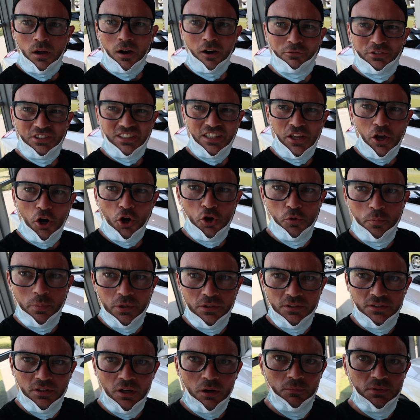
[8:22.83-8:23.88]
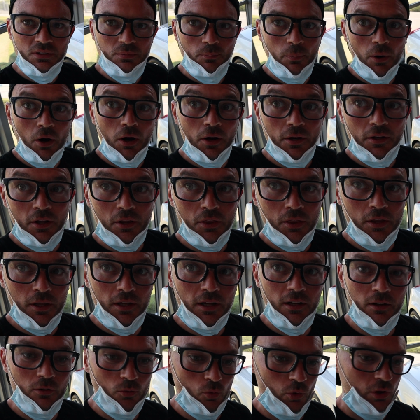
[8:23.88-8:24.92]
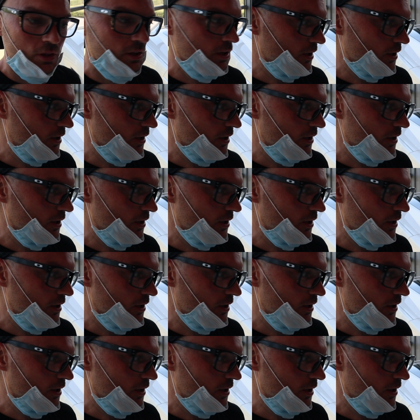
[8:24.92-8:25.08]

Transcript: What's the open top Spider thing with